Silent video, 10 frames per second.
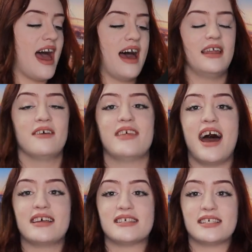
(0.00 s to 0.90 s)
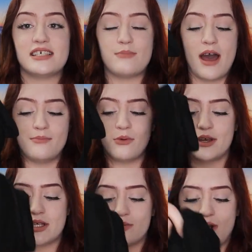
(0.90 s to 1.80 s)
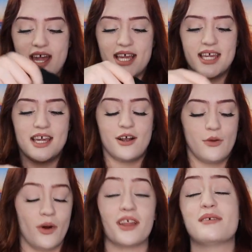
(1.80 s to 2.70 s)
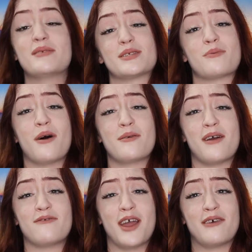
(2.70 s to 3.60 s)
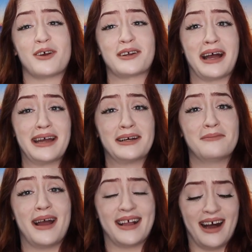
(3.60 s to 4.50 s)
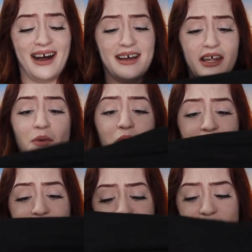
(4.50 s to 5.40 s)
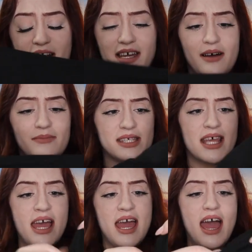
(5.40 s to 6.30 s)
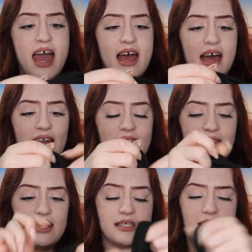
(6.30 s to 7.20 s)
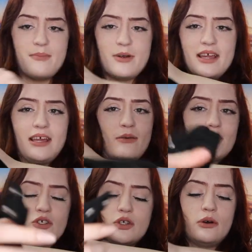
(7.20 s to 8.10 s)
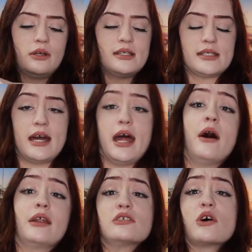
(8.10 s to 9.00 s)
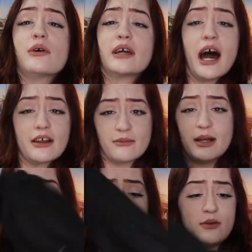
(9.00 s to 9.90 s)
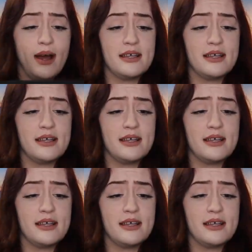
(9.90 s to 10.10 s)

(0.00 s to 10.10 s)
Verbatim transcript: and that is these bad boys right here. And one of them is probably my favorite item I got, like one of my favorite items. And this top right here, which is totally inside out and I totally got it from my laundry